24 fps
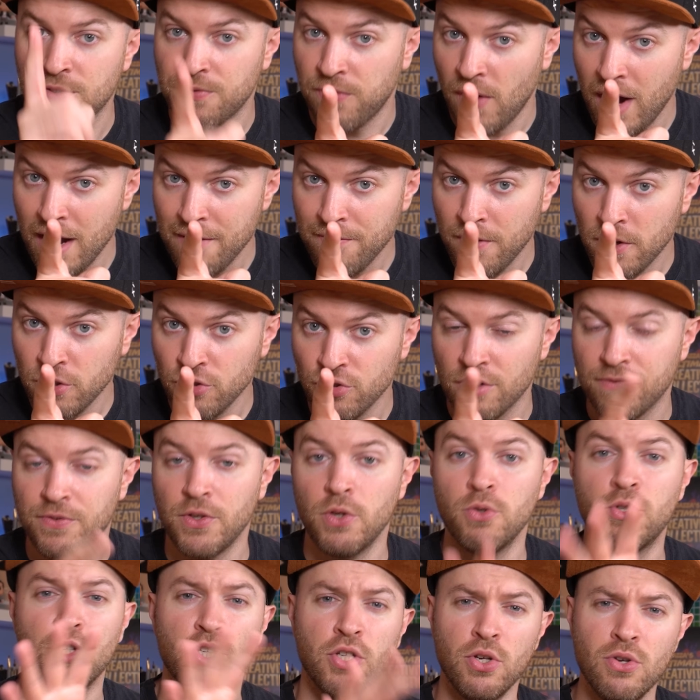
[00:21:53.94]
500 of
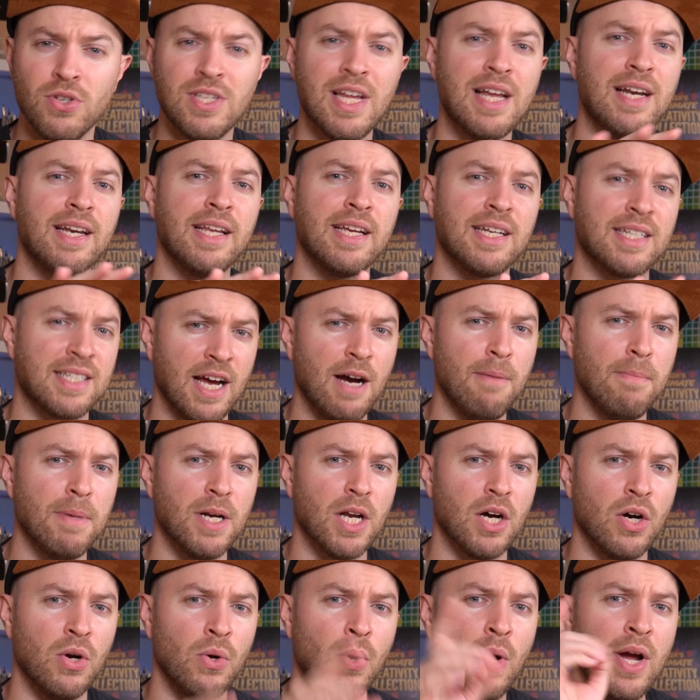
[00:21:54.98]
you to use that link down
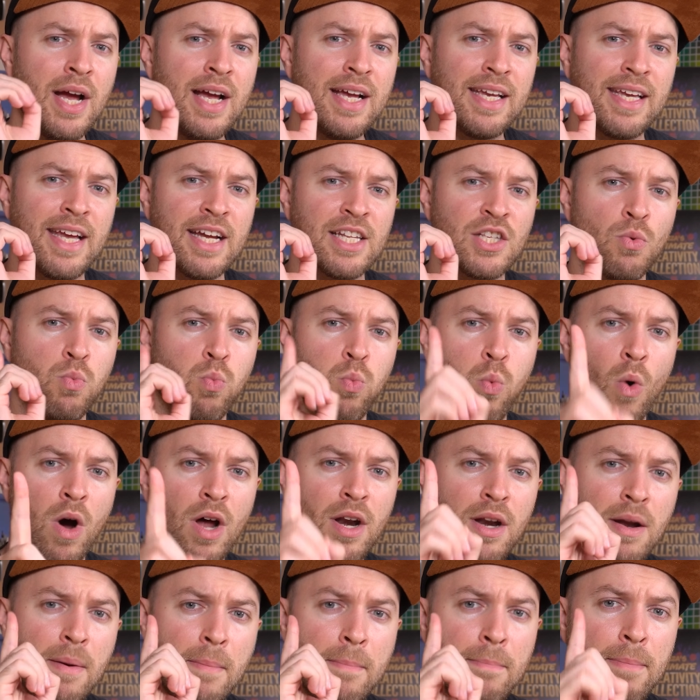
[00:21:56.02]
below gets
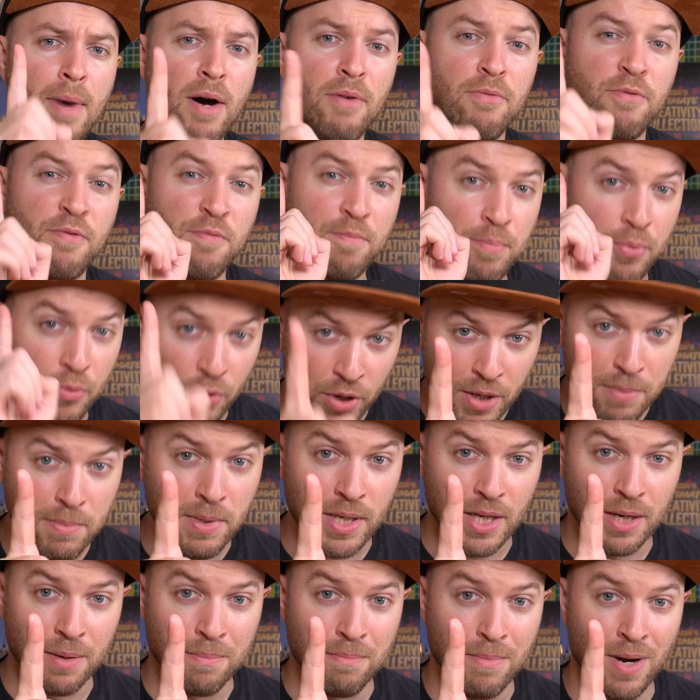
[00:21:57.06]
1 month
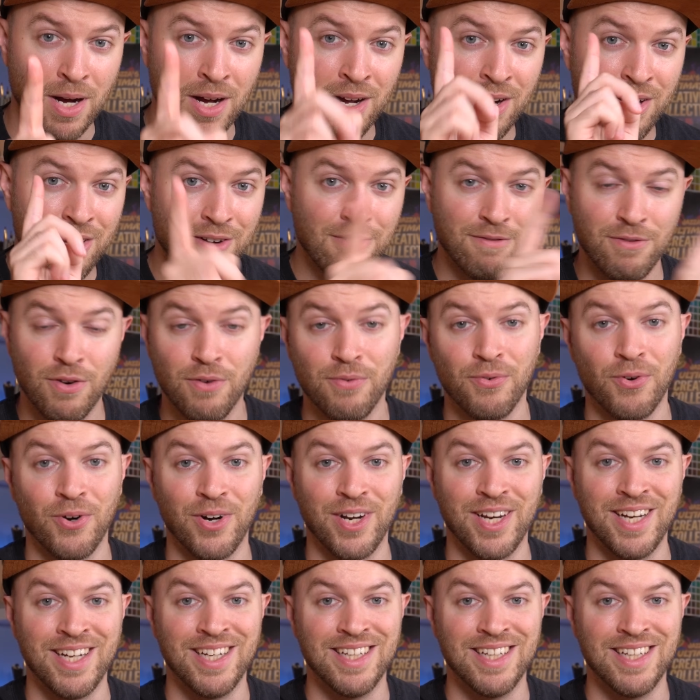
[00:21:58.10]
premium for free.